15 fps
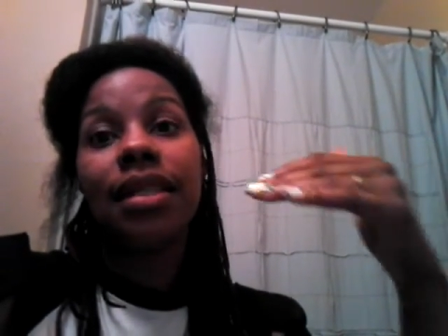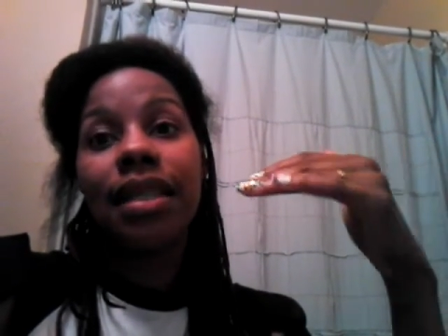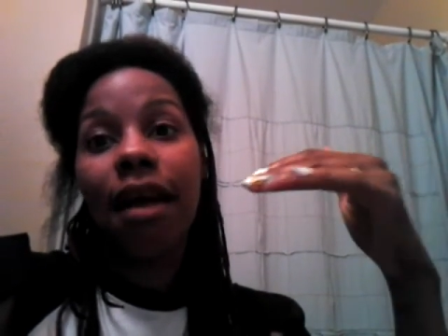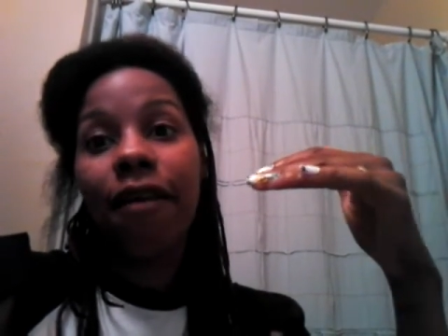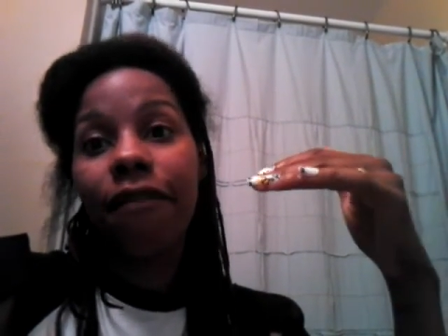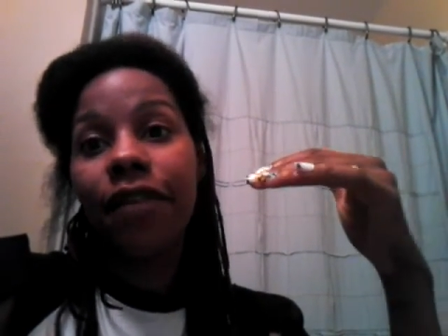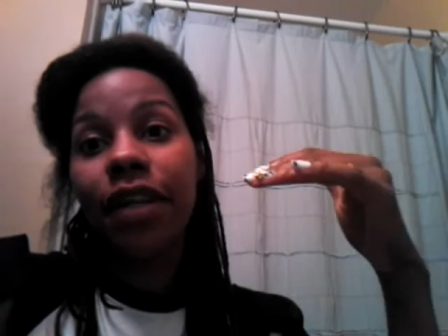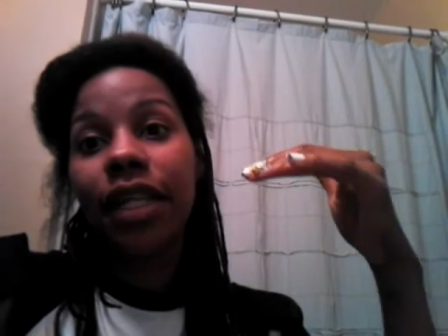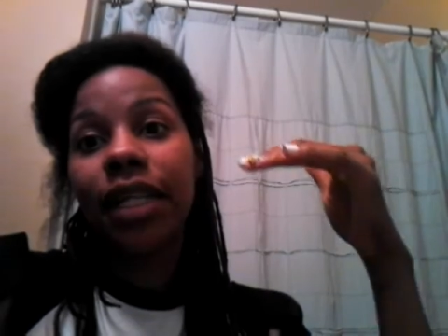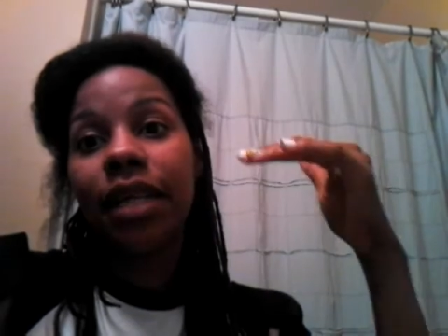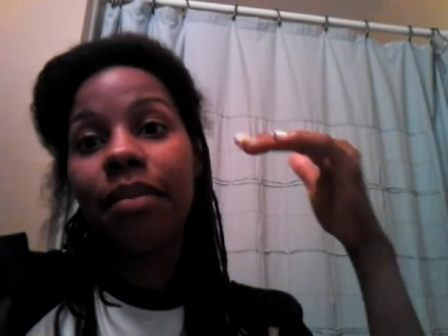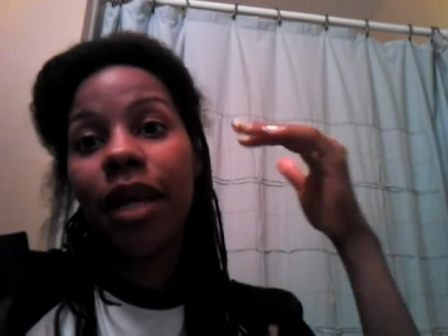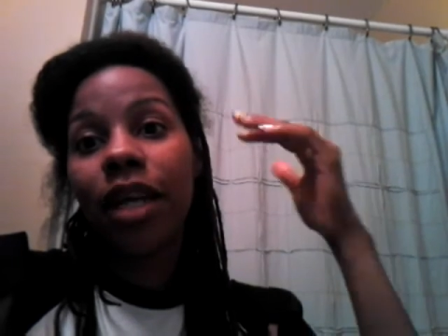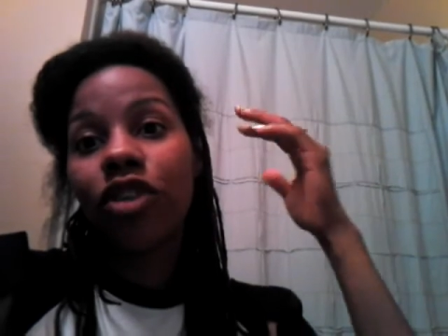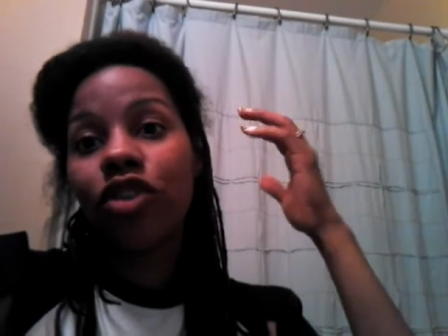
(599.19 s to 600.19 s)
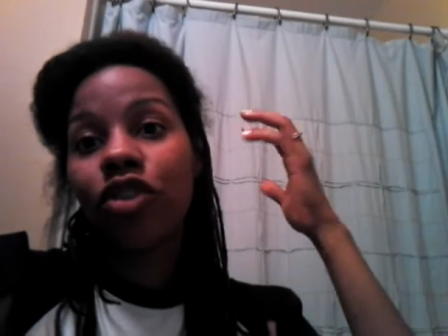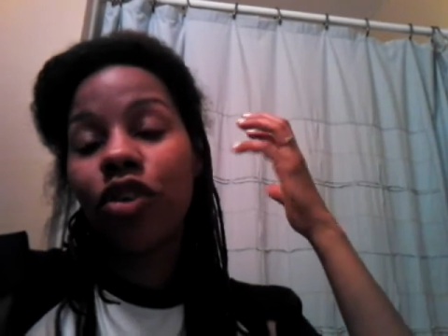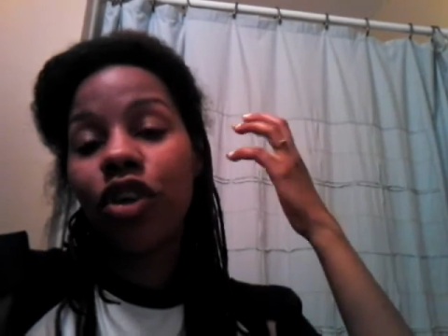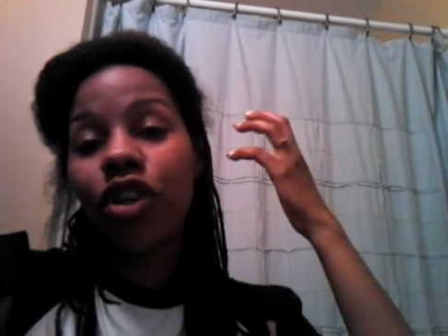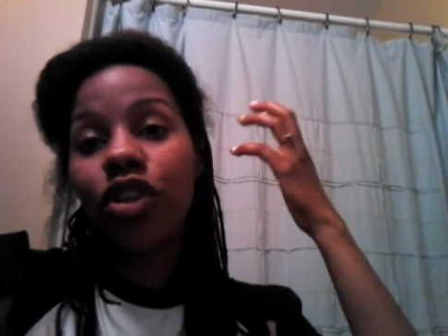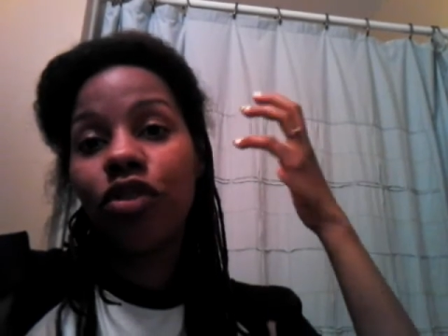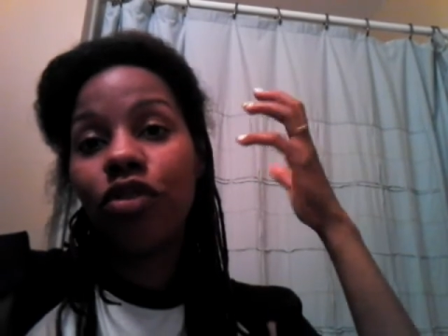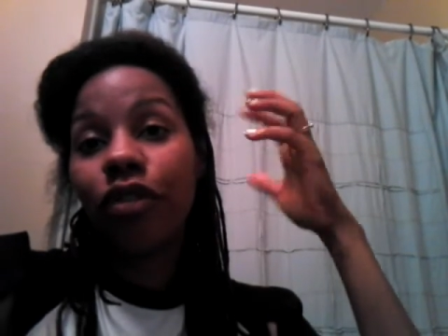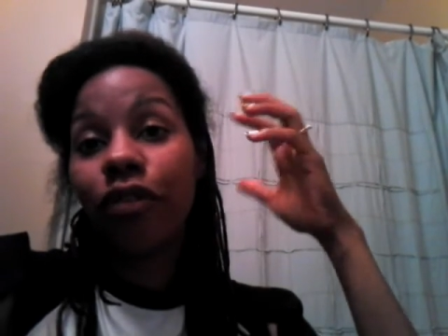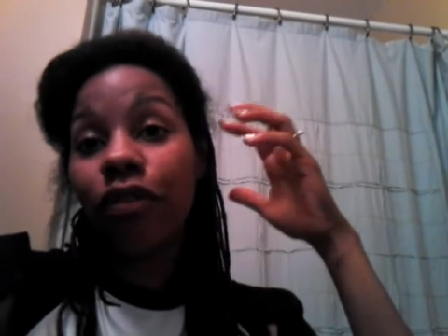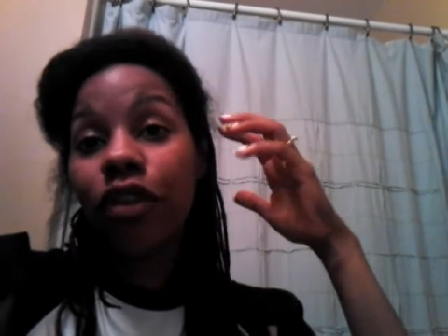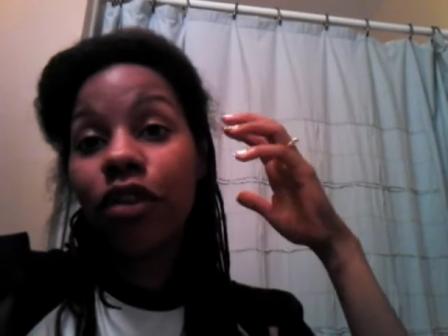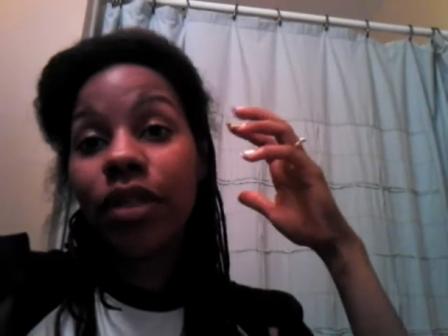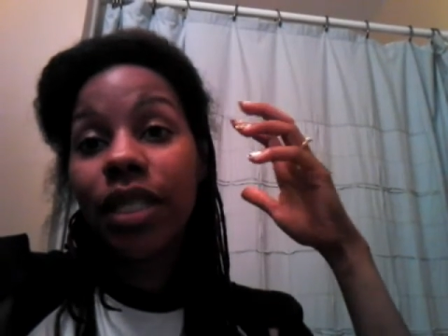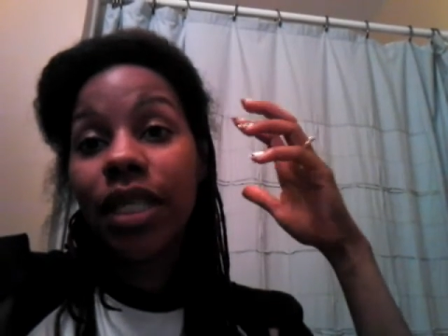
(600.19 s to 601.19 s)
definitely make sure you
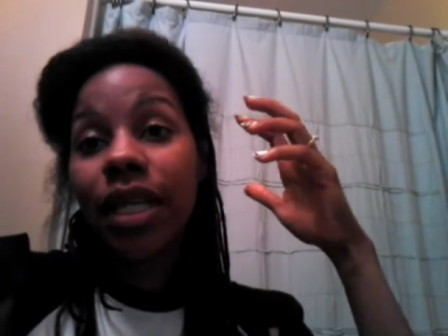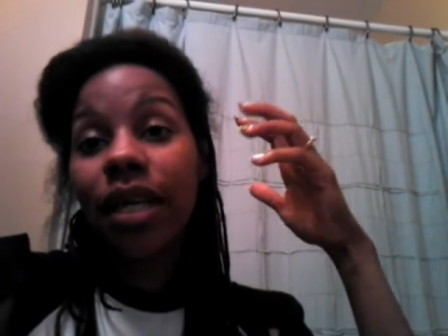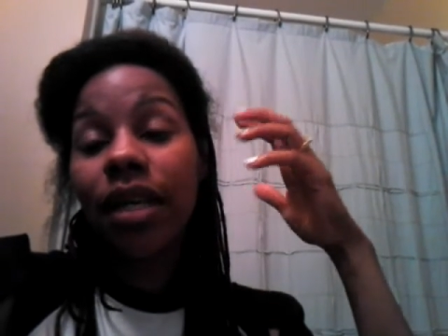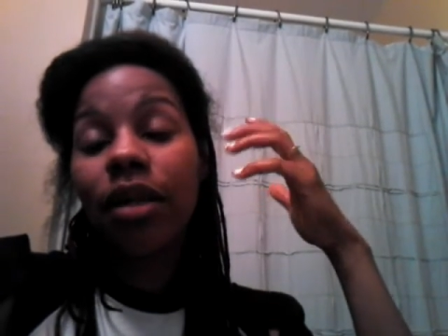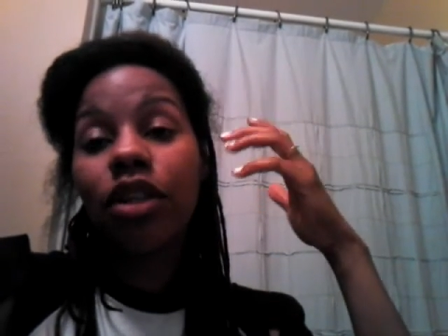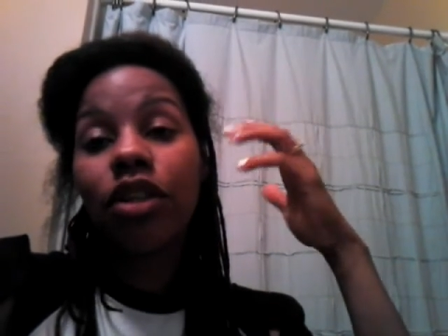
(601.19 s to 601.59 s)
diffuse it,